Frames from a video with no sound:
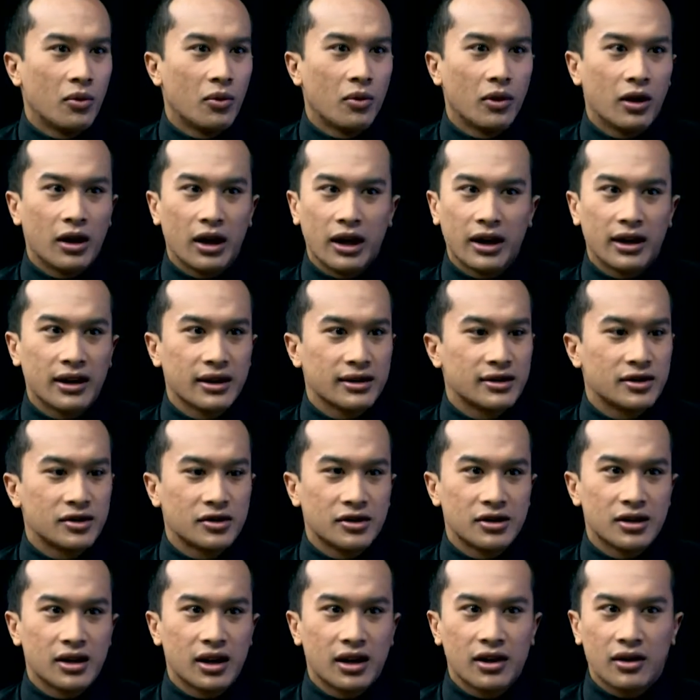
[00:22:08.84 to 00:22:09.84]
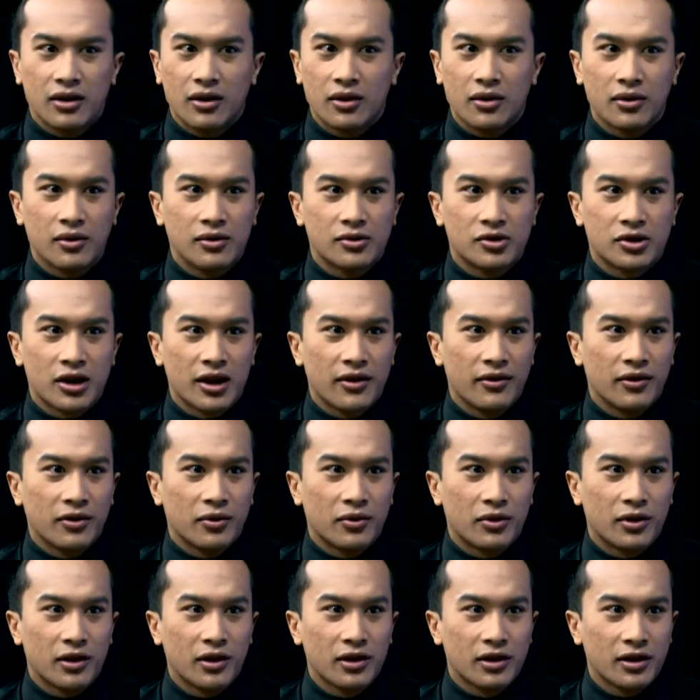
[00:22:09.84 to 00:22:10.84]
Well, I guess you just got to go travel the
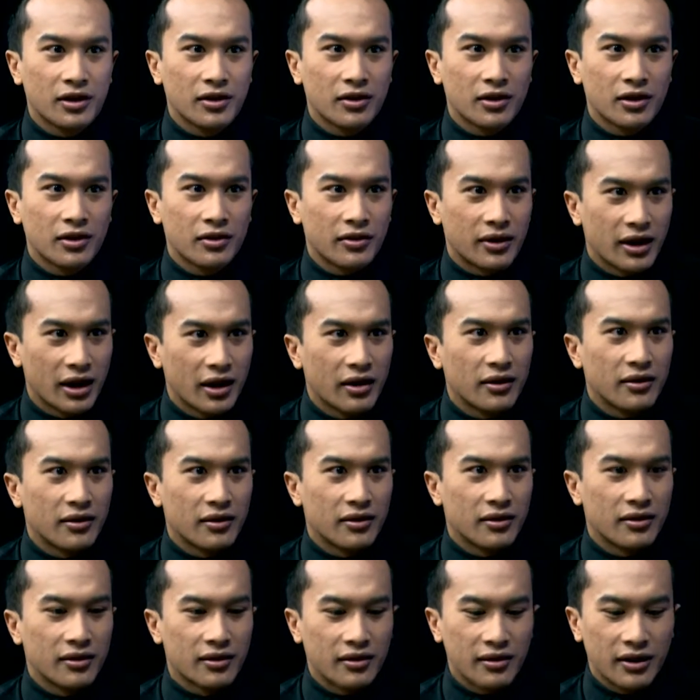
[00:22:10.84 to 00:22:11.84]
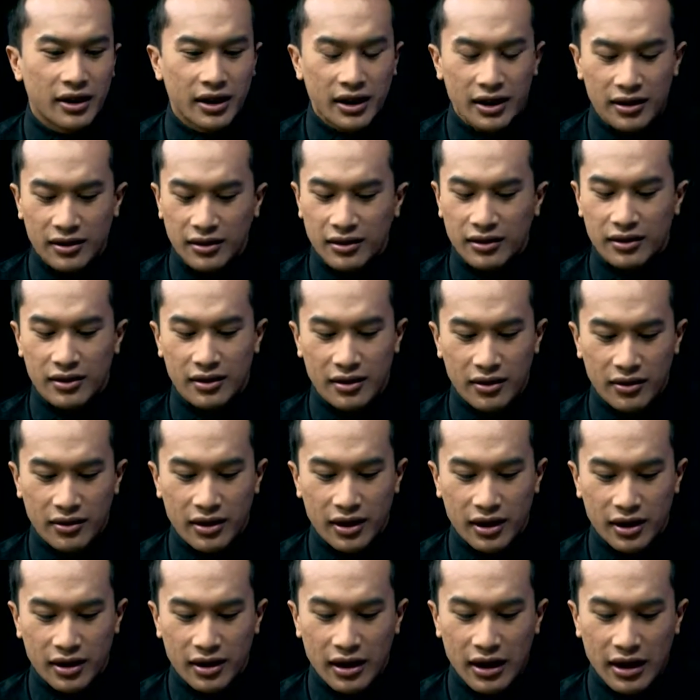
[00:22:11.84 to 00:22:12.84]
world and look around, right?
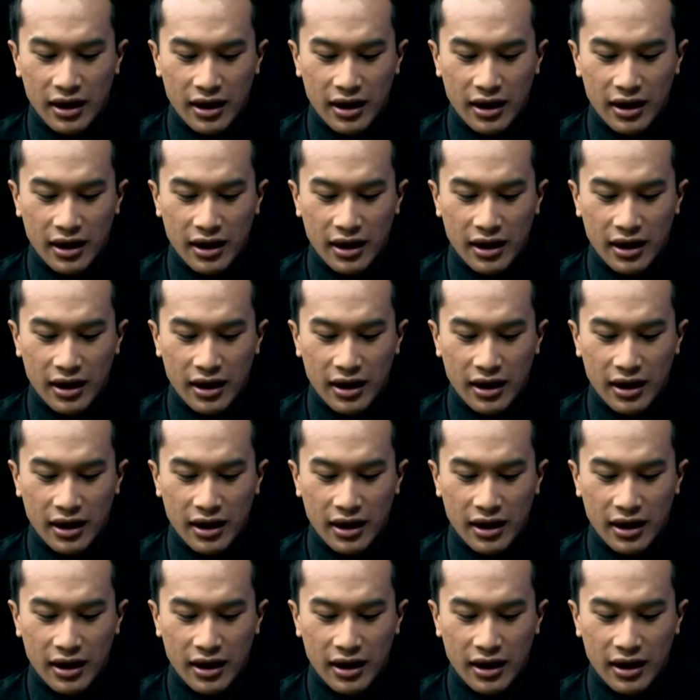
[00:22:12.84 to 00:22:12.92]
Okay.